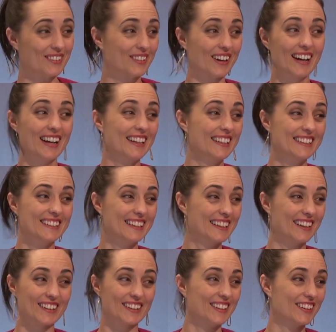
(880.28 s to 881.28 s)
Great.
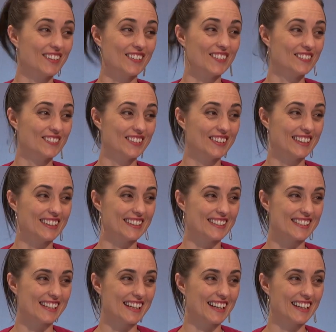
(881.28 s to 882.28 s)
I don't know what more you
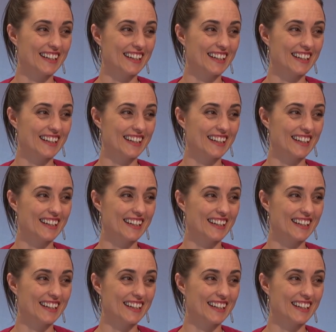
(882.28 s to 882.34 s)
can say.